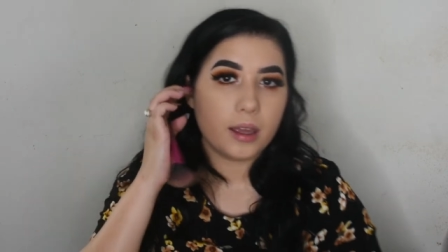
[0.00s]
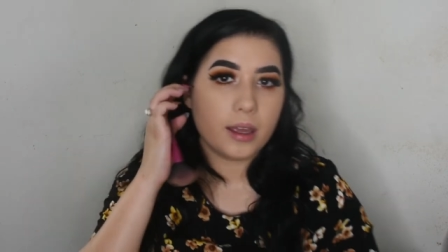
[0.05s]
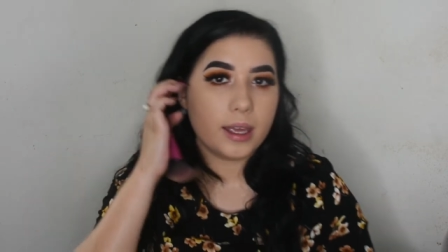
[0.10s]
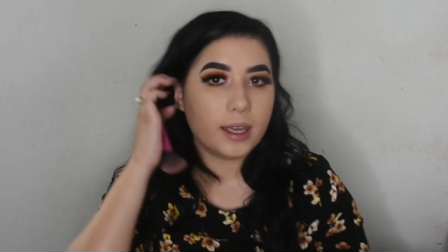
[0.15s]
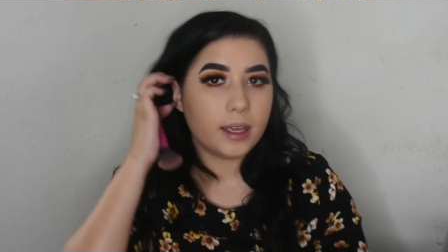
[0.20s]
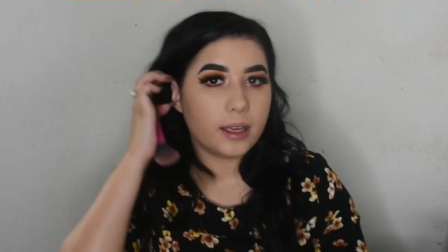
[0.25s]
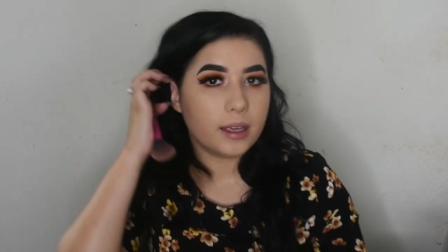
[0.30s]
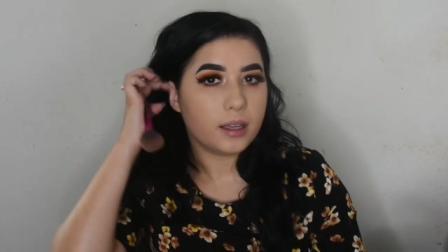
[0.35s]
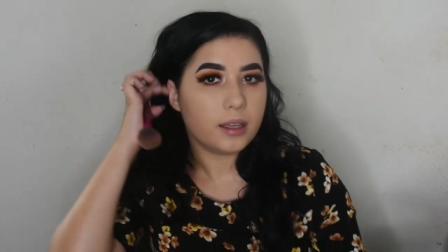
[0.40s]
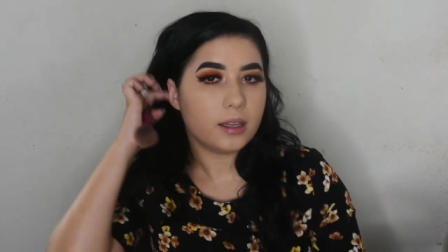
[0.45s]

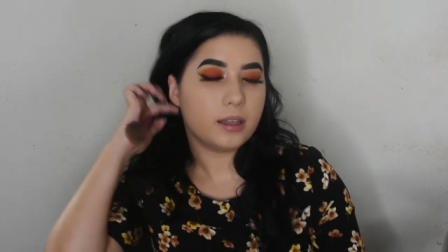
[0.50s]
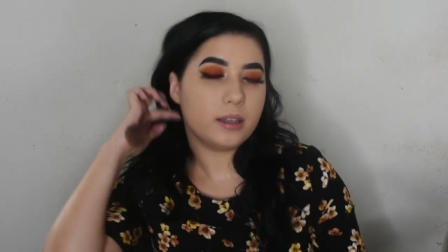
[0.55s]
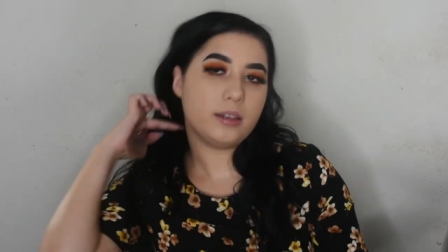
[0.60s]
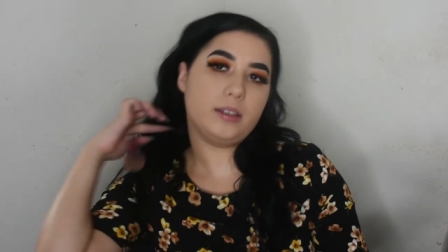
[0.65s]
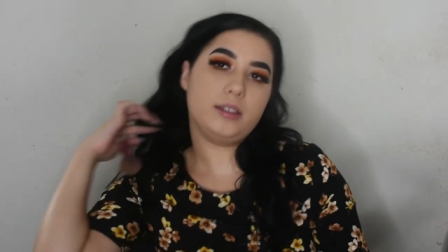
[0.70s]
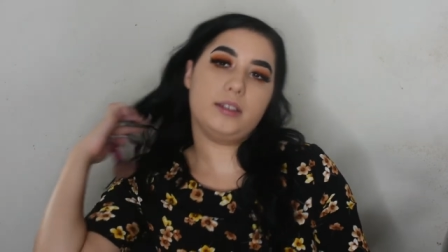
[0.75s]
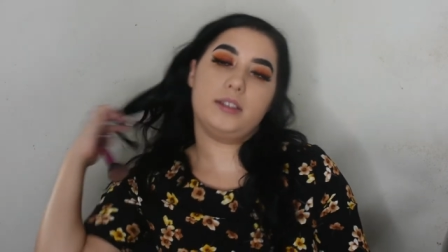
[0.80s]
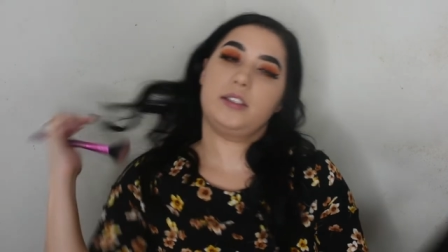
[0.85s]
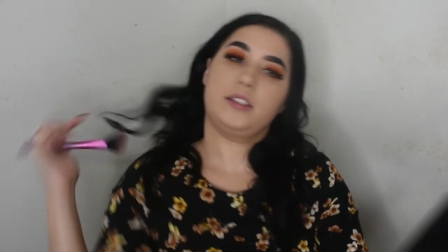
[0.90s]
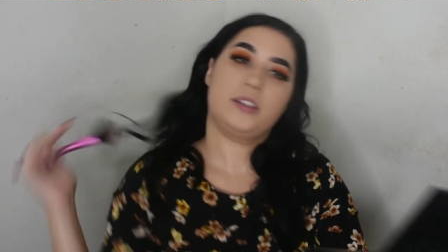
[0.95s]

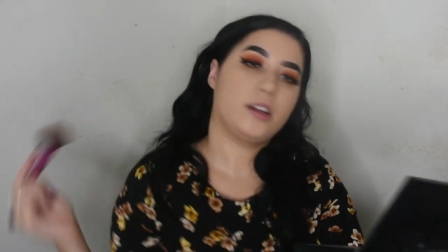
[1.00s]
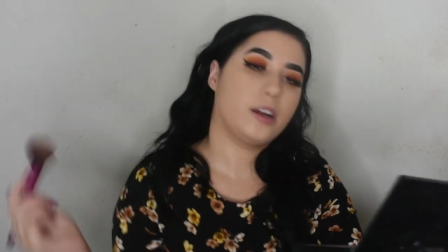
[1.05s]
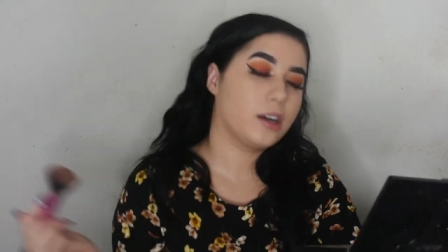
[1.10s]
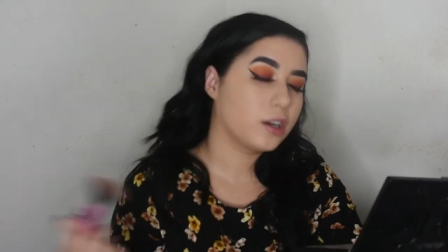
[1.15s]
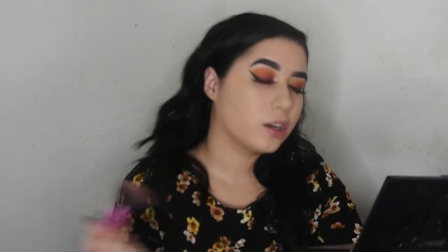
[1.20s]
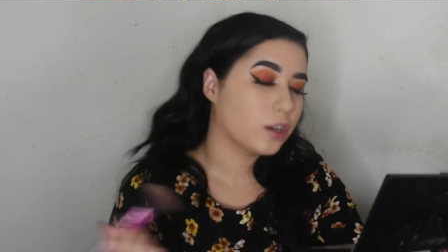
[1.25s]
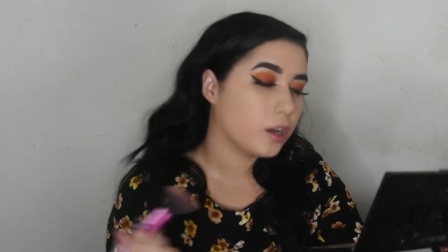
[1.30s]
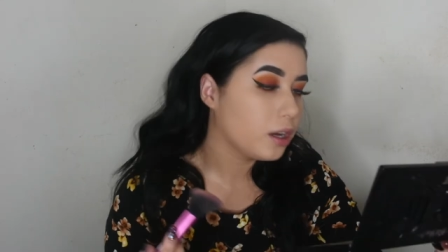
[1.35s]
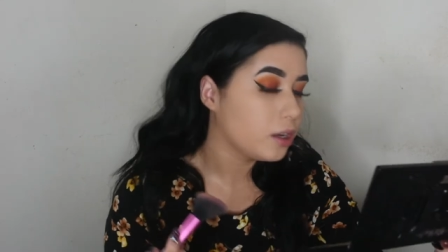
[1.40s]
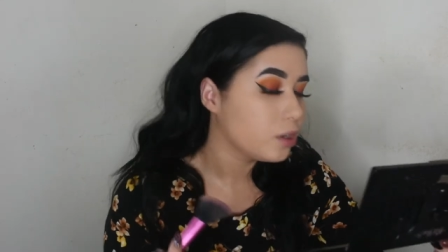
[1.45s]
and
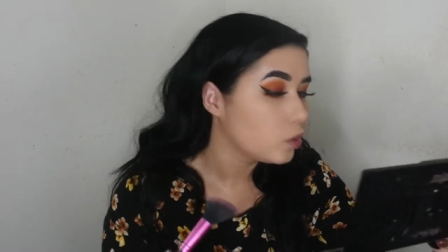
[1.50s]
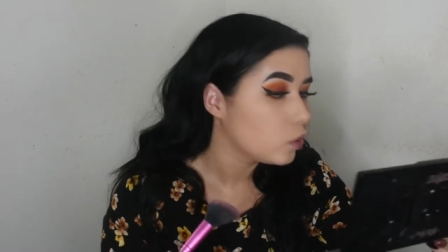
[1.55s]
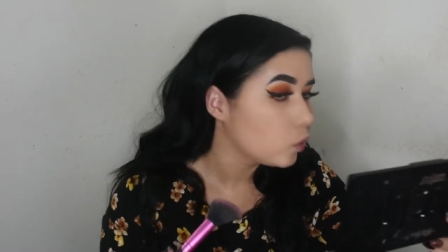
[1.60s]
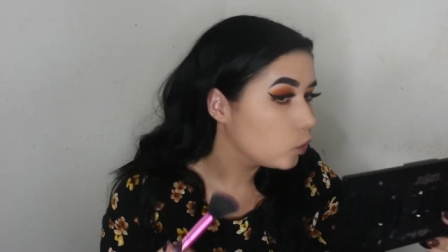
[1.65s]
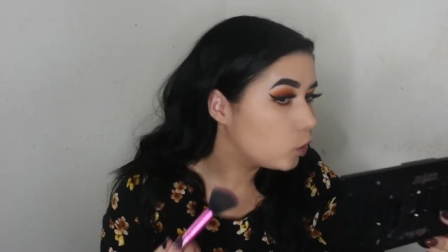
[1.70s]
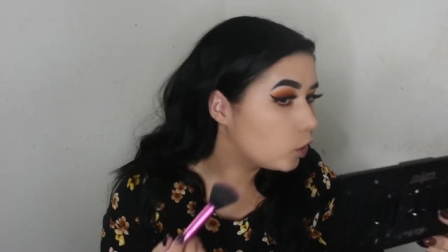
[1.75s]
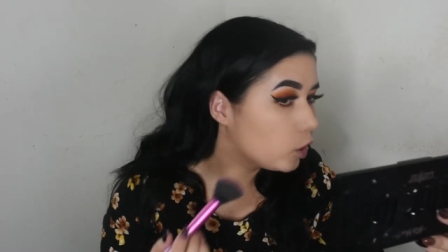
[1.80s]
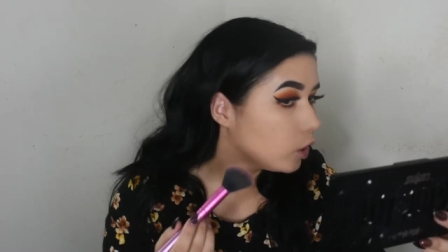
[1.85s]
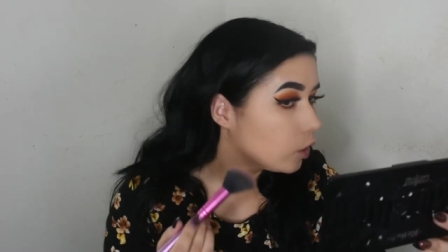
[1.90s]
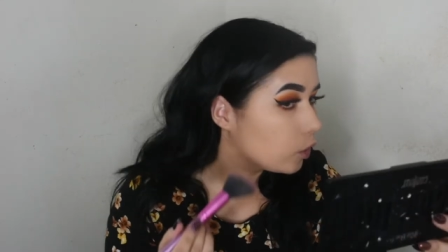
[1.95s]
start
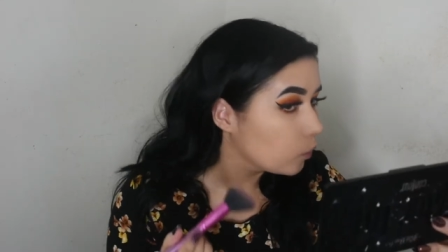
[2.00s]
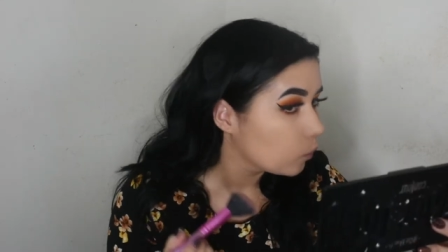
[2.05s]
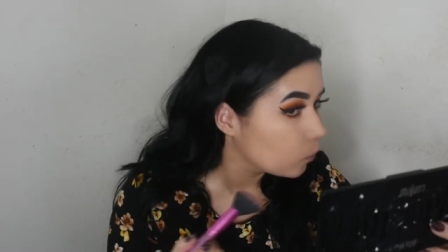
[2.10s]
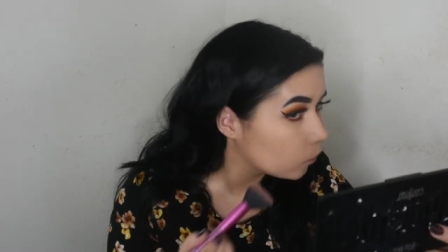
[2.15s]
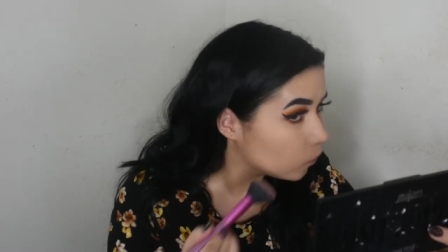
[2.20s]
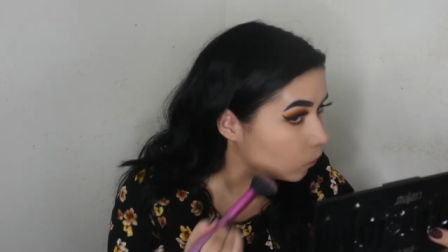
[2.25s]
contouring.